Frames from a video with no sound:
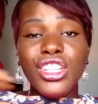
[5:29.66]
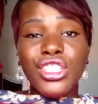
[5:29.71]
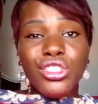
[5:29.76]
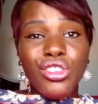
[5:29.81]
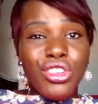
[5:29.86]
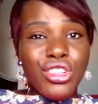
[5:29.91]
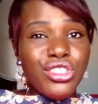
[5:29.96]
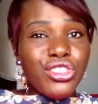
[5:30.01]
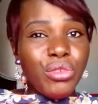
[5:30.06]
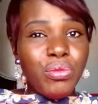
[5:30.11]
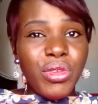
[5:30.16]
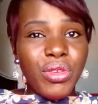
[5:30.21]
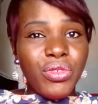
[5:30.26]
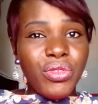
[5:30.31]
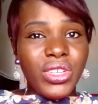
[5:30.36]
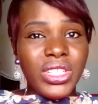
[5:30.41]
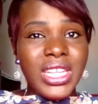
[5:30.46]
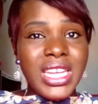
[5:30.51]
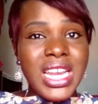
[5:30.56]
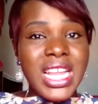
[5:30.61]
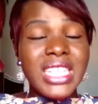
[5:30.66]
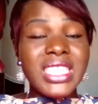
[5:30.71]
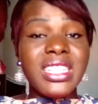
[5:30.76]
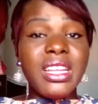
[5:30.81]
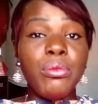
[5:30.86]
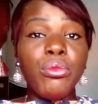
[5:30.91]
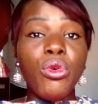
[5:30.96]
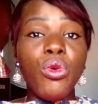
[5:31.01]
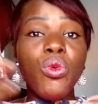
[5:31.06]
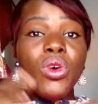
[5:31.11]
is going to be for the next
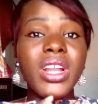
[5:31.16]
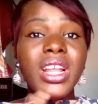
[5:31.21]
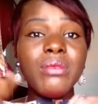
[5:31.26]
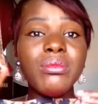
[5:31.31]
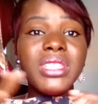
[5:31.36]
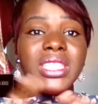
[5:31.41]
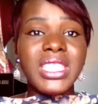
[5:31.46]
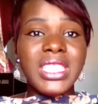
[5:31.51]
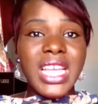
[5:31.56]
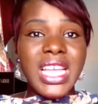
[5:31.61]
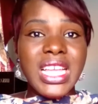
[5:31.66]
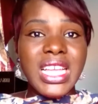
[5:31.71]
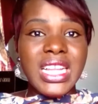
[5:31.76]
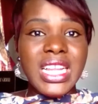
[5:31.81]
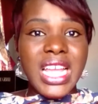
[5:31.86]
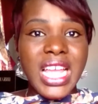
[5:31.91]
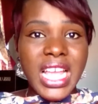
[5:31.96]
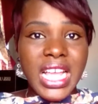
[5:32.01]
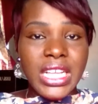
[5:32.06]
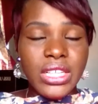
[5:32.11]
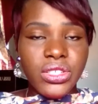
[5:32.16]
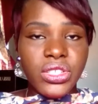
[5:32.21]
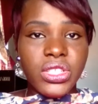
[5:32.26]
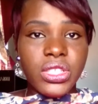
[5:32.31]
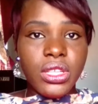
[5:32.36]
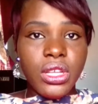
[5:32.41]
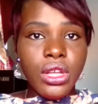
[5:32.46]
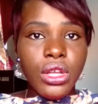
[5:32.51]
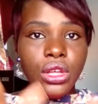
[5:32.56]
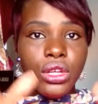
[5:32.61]
time. But what I'm saying
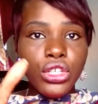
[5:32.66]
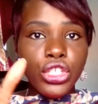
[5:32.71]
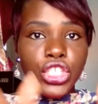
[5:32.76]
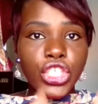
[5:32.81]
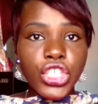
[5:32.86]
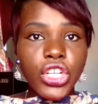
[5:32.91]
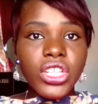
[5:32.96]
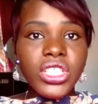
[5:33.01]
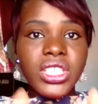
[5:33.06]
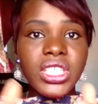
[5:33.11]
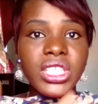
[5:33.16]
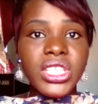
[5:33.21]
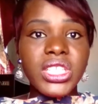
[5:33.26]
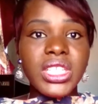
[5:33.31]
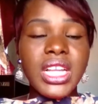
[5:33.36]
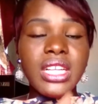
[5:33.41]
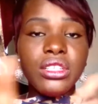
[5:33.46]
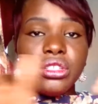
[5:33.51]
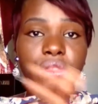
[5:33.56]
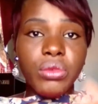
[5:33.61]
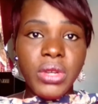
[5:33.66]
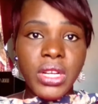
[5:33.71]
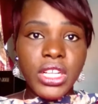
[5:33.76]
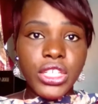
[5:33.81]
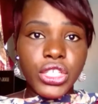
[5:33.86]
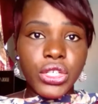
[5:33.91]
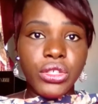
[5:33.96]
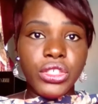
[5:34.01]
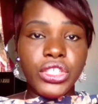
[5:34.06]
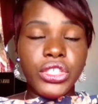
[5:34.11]
is short distance
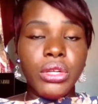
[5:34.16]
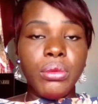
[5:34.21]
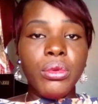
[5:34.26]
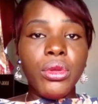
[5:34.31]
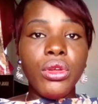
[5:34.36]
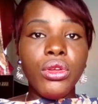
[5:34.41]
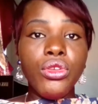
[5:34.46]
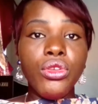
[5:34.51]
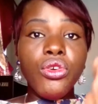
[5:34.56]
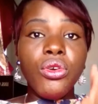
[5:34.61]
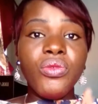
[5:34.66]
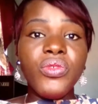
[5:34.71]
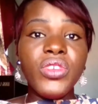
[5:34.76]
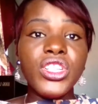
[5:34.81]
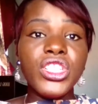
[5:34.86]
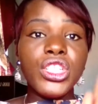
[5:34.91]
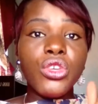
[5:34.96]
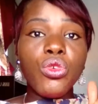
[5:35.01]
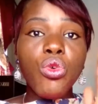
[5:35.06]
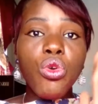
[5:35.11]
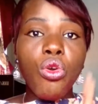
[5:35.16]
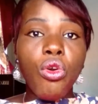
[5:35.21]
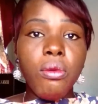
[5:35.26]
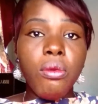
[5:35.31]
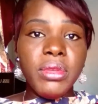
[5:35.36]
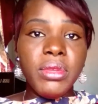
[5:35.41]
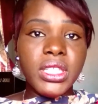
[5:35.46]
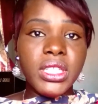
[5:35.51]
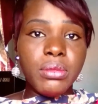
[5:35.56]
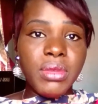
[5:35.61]
relationship. Your physical
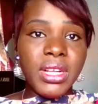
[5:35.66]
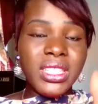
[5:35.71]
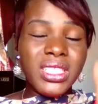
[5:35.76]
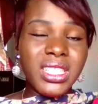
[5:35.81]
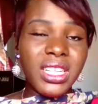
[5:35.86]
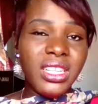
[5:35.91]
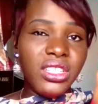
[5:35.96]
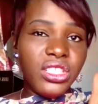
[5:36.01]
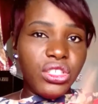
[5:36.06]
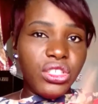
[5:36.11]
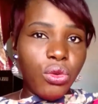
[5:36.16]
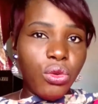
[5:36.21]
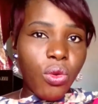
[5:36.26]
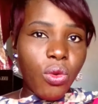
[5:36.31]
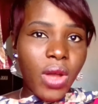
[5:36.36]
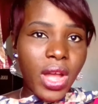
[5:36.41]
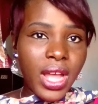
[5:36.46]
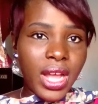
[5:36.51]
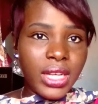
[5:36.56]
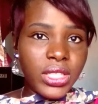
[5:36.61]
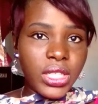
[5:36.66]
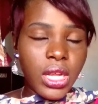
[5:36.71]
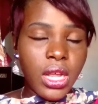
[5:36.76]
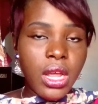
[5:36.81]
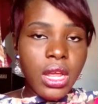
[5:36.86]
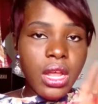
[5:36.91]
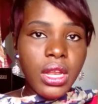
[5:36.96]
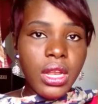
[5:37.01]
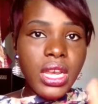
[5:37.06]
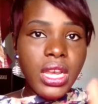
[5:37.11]
commitment is required.
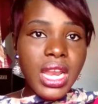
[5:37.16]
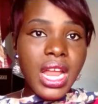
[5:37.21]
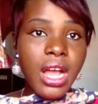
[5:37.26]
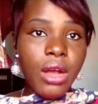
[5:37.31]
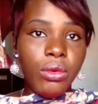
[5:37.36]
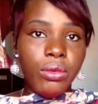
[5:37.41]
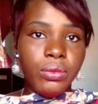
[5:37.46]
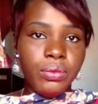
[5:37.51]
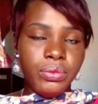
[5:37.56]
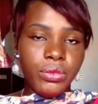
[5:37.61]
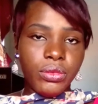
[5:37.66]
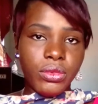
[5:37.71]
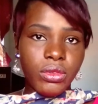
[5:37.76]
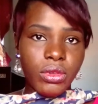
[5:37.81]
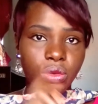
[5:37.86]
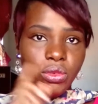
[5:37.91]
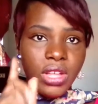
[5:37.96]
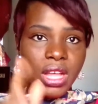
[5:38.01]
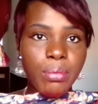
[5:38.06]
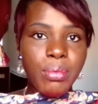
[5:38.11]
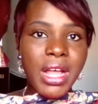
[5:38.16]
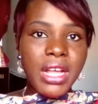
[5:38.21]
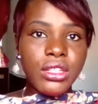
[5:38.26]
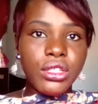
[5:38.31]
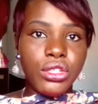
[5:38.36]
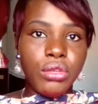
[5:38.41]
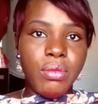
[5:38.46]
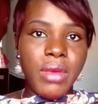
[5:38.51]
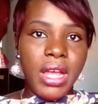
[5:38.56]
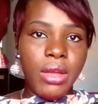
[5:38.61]
Now, get back
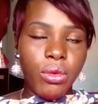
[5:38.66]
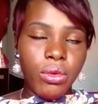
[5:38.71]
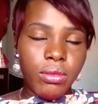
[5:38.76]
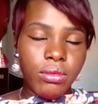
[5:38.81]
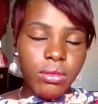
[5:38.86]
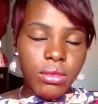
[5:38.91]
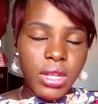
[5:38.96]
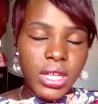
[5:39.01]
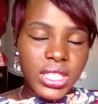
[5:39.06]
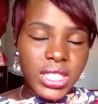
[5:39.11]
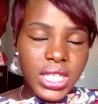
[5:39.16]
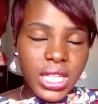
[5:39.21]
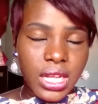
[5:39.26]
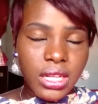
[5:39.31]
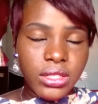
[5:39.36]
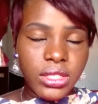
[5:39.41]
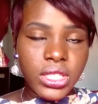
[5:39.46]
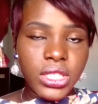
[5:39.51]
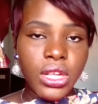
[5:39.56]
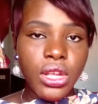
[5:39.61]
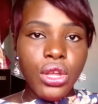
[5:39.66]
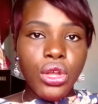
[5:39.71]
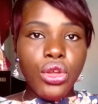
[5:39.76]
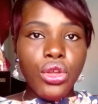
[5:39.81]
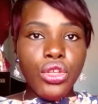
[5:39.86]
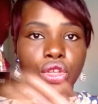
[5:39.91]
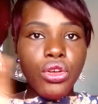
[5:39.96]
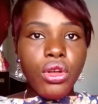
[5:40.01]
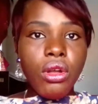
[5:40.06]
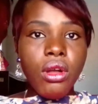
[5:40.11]
to my instance.
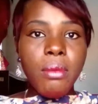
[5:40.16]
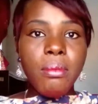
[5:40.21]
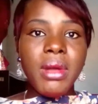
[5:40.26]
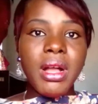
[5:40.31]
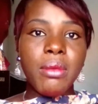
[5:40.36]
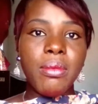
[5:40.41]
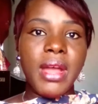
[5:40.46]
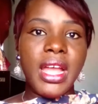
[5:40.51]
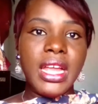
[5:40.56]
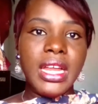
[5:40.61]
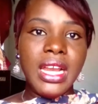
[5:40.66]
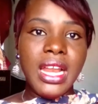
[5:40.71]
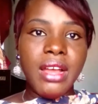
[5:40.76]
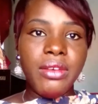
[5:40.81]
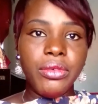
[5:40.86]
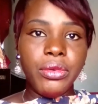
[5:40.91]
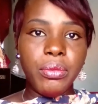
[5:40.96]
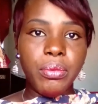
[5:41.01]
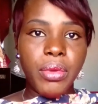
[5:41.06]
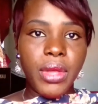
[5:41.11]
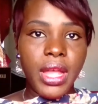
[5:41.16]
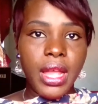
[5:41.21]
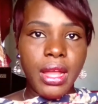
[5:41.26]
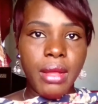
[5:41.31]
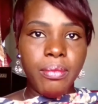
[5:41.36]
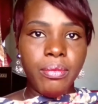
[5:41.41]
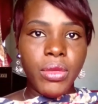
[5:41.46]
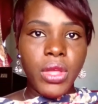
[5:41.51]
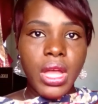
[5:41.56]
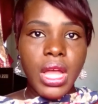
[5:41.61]
You come back by 11
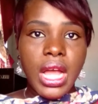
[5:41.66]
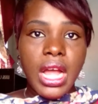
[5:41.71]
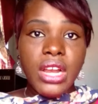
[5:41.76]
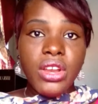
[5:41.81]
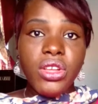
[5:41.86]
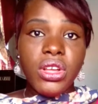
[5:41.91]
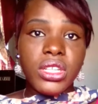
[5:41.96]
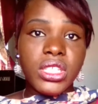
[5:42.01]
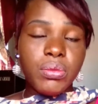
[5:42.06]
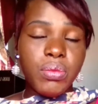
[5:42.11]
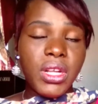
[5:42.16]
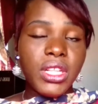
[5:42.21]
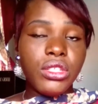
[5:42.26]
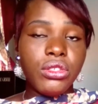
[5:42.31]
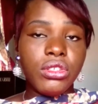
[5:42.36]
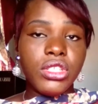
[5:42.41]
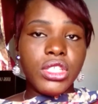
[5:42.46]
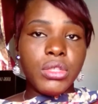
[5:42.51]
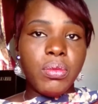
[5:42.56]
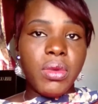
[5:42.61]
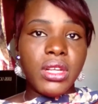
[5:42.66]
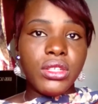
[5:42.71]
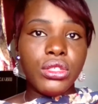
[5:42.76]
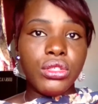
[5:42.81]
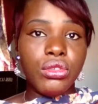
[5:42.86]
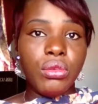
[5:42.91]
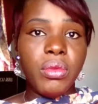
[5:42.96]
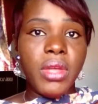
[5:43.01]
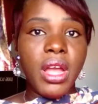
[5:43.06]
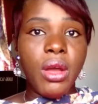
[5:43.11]
p.m. and you expect your spouse
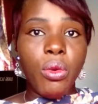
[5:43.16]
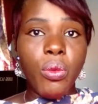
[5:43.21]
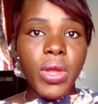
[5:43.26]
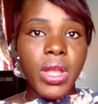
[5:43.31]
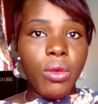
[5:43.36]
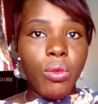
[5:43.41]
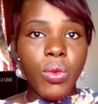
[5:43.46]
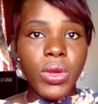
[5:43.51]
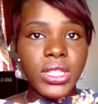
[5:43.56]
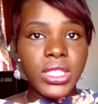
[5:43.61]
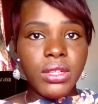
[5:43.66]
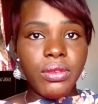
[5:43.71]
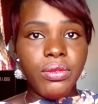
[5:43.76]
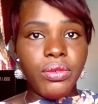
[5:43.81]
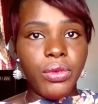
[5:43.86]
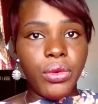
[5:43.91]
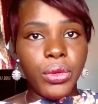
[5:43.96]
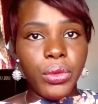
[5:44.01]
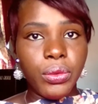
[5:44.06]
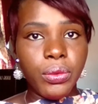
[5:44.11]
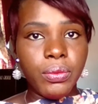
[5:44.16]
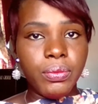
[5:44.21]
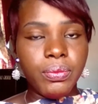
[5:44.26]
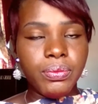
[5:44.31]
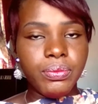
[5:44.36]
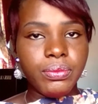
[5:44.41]
to be awake waiting for you.